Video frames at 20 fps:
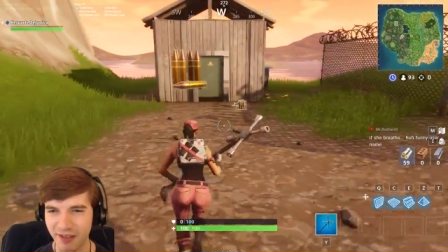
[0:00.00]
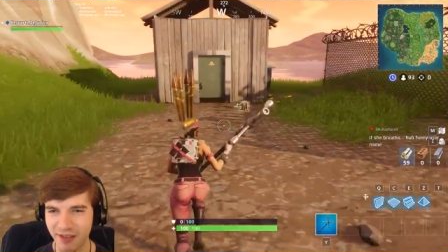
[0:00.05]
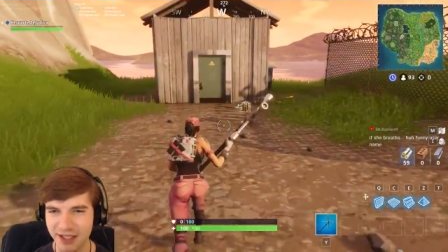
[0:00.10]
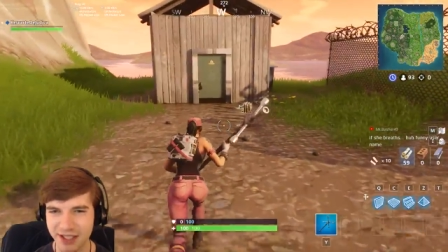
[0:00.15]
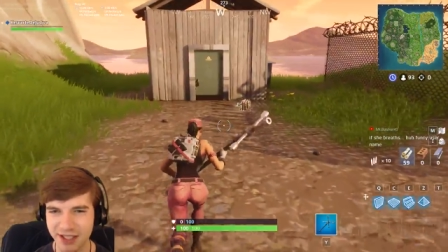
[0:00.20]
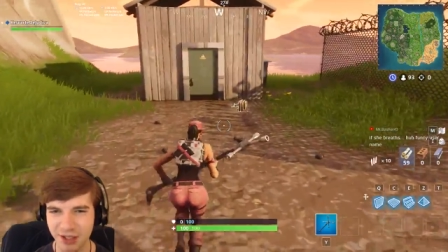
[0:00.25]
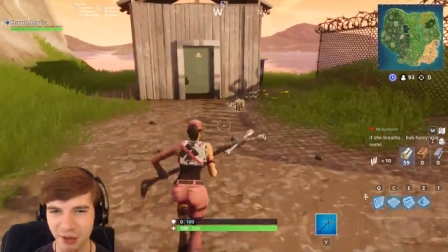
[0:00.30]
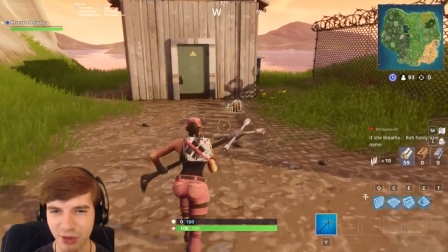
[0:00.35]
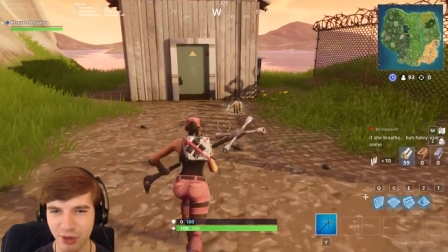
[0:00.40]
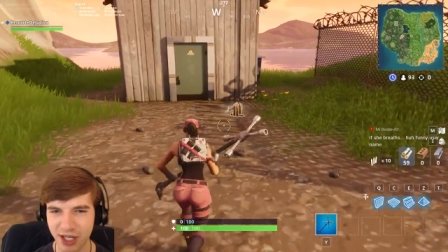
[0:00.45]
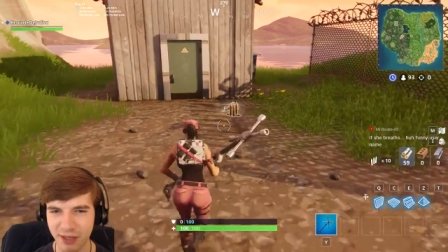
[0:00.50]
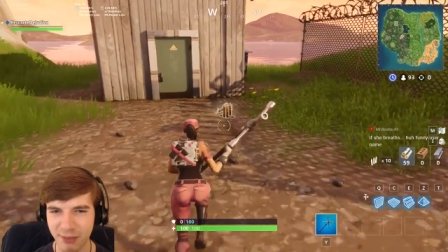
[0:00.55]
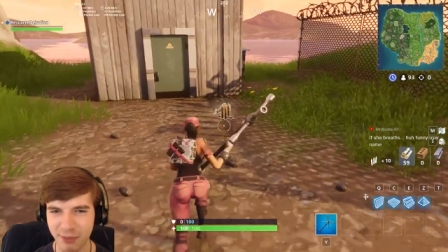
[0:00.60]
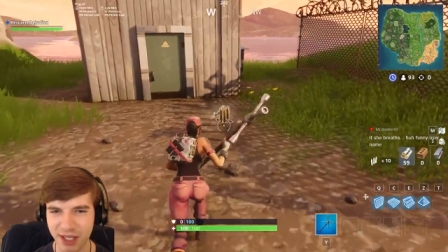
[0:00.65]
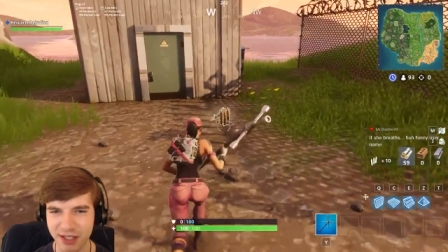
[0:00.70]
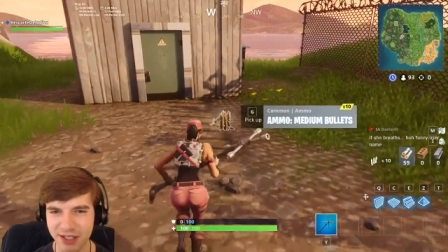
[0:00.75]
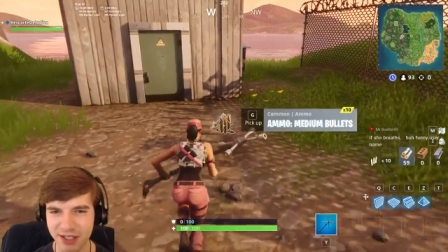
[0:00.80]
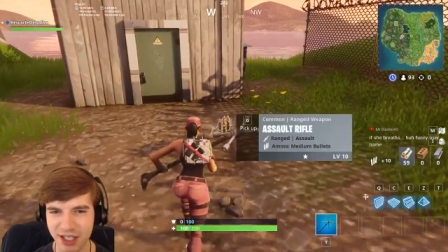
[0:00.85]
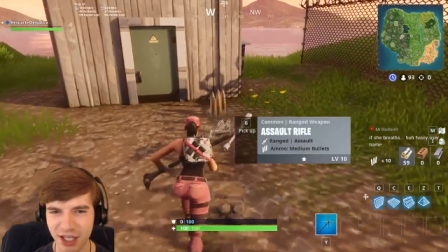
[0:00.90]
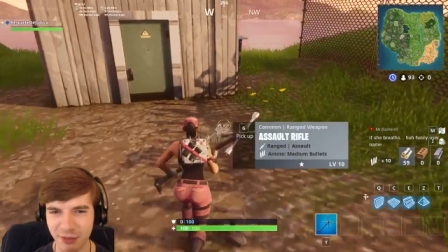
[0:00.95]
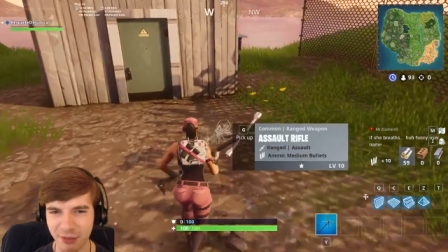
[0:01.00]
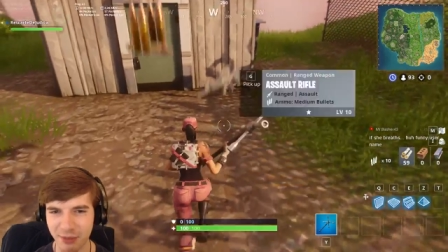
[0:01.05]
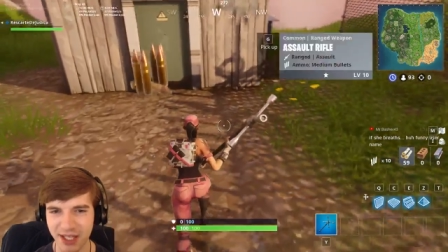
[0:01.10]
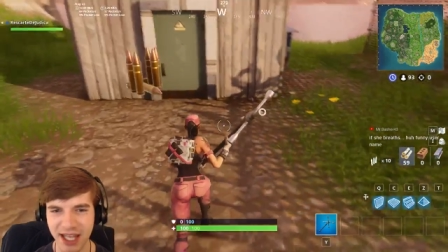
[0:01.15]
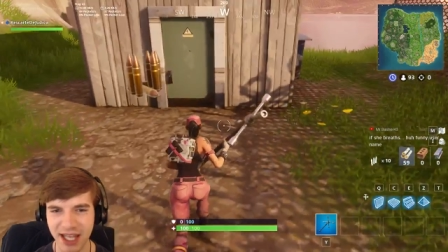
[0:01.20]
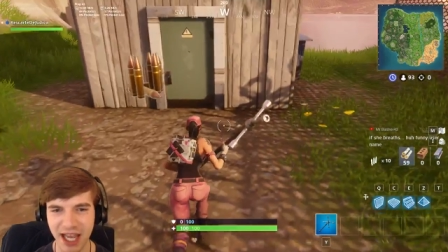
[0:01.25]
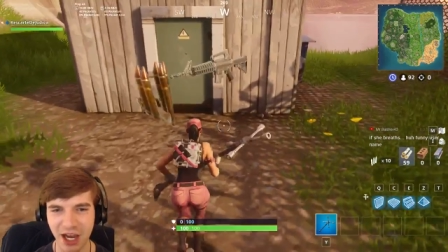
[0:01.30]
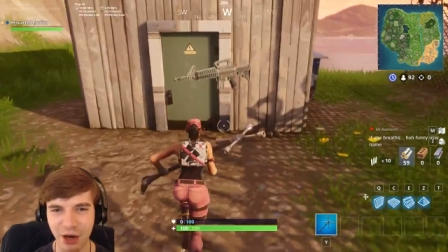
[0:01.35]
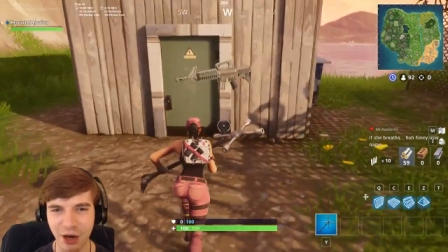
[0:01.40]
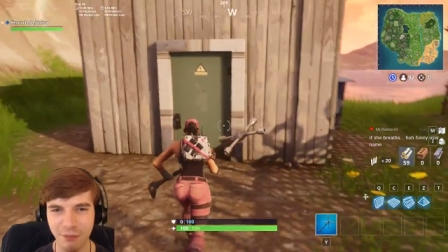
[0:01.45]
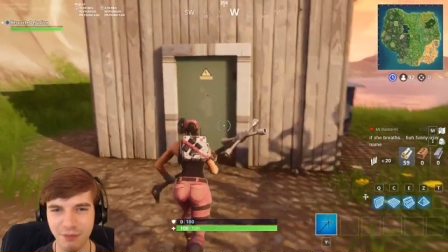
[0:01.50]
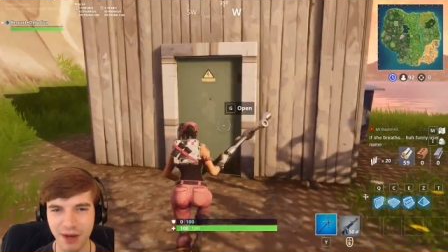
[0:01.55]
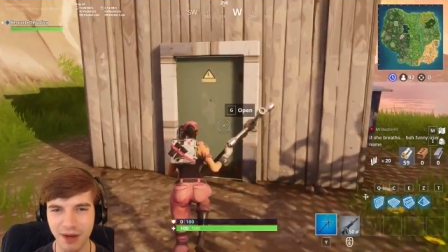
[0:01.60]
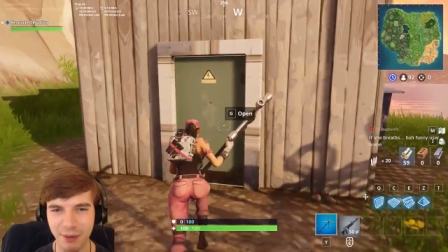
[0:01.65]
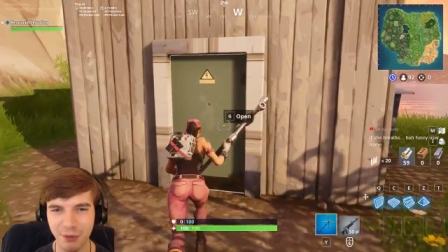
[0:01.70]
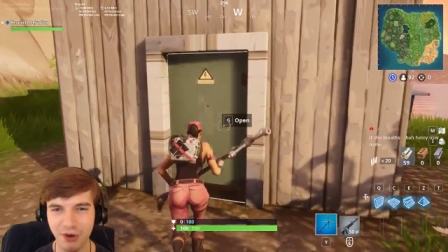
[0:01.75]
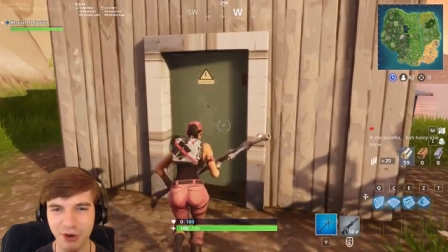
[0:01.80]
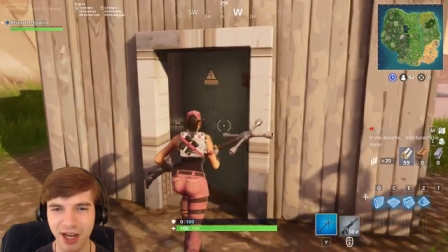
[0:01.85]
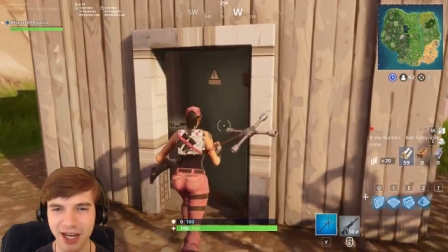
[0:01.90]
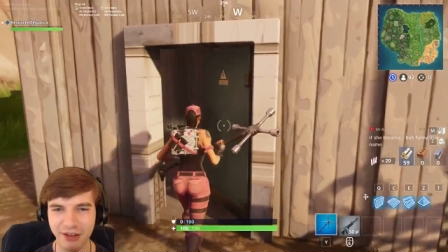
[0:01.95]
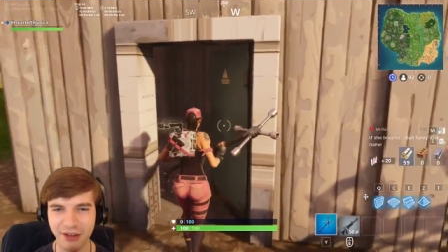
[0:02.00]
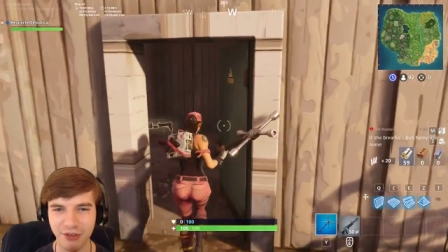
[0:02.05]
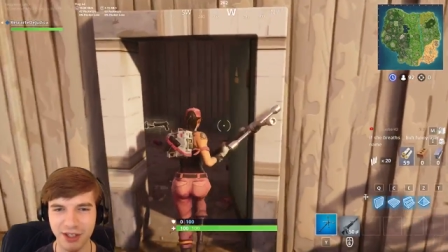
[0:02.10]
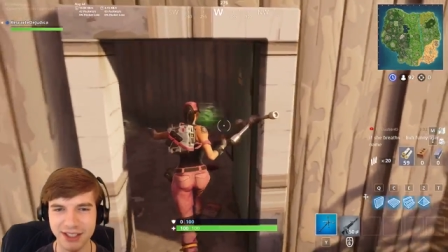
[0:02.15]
That's annoying to me too. But yeah, I'm glad it